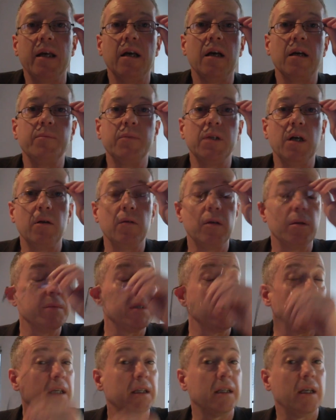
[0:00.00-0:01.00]
I'm Noel. I'm a
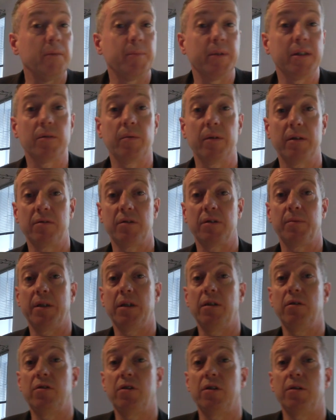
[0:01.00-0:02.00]
psychotherapist. Welcome to my
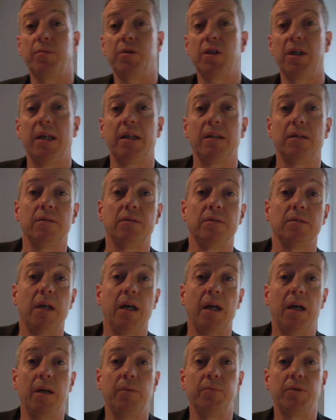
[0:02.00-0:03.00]
YouTube channel.
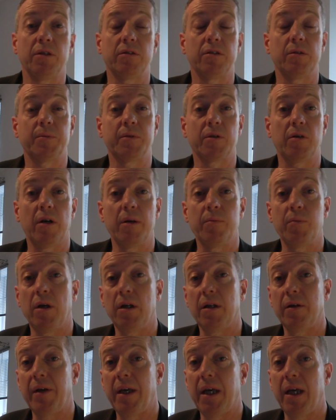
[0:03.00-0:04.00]
Do subscribe
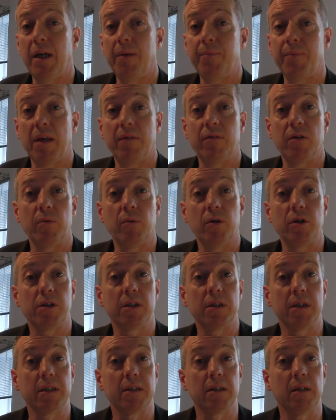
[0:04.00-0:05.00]
while you're here. If you're
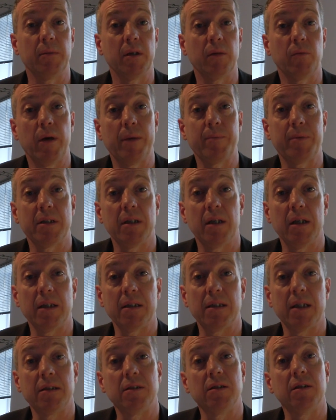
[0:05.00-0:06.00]
watching this on my
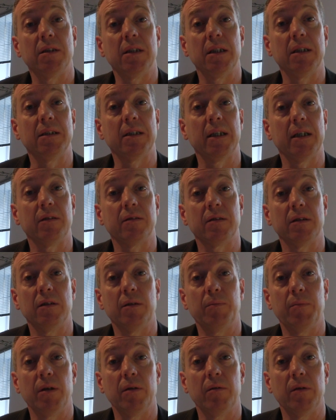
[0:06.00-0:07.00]
website, enter your details in
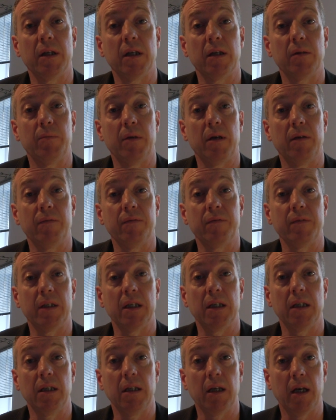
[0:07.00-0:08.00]
the blue link above,
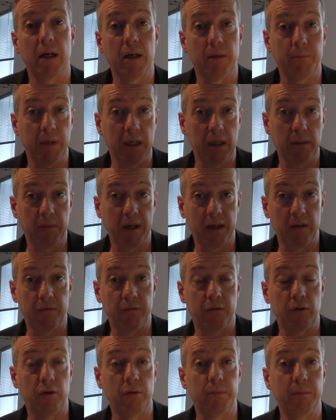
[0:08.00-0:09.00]
the email
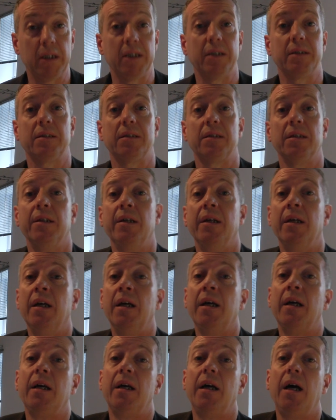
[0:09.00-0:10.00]
form list.
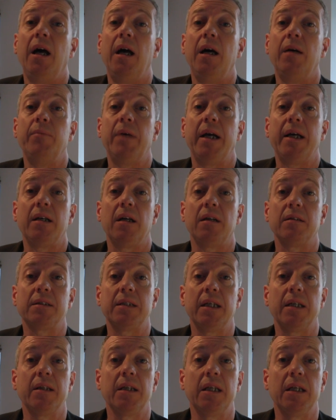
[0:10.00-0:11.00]
And I'll
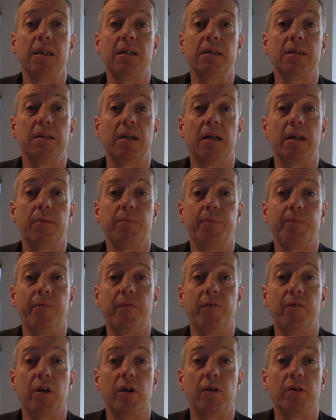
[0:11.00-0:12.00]
send these
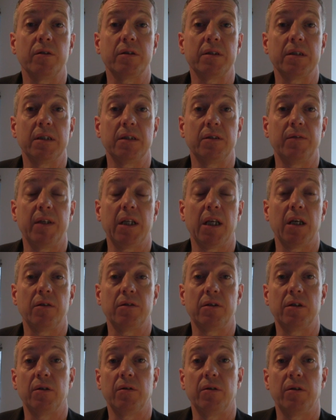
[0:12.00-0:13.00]
vlogs, these
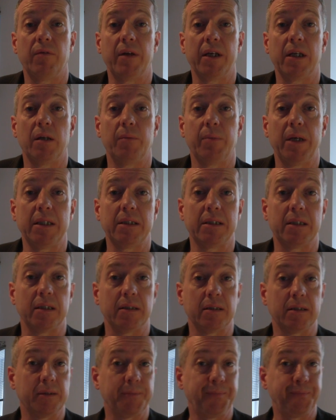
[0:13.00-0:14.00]
videos to you on a regular
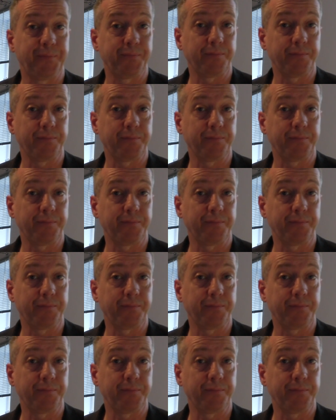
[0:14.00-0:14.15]
basis.